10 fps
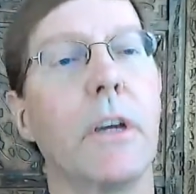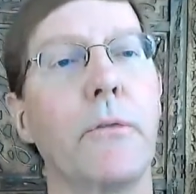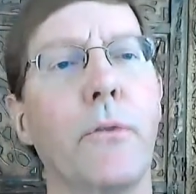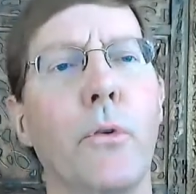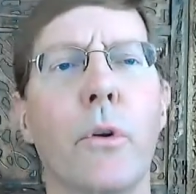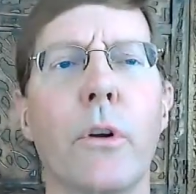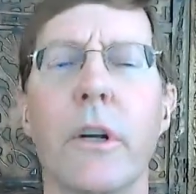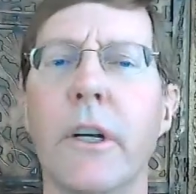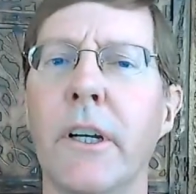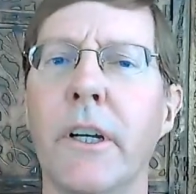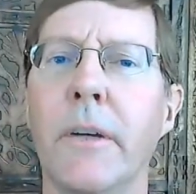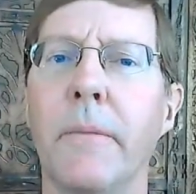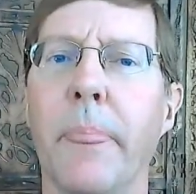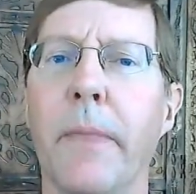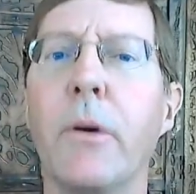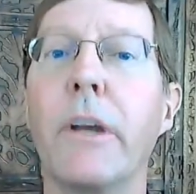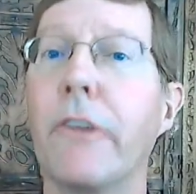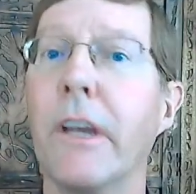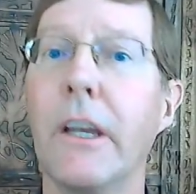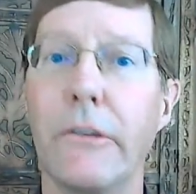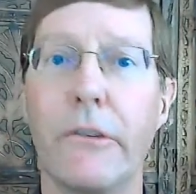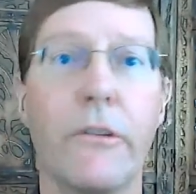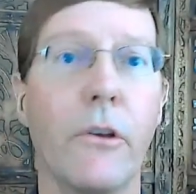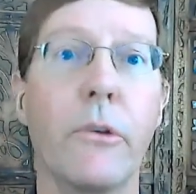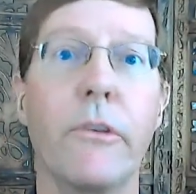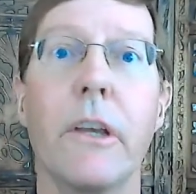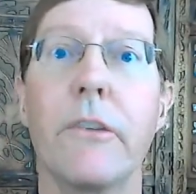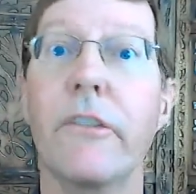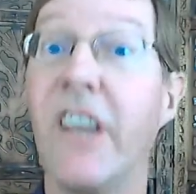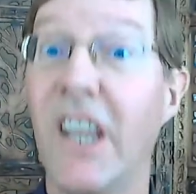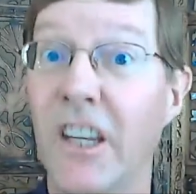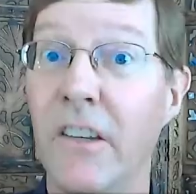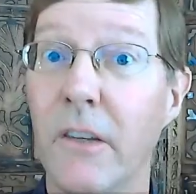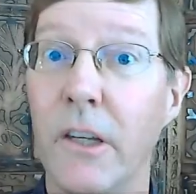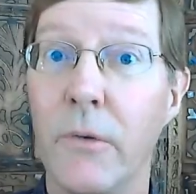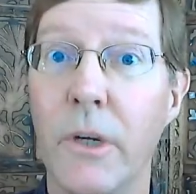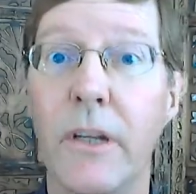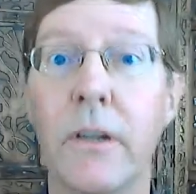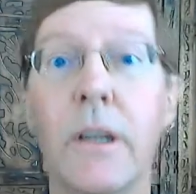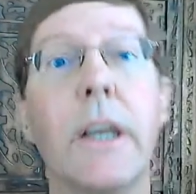For um, OS X, it's OS X 10 and greater,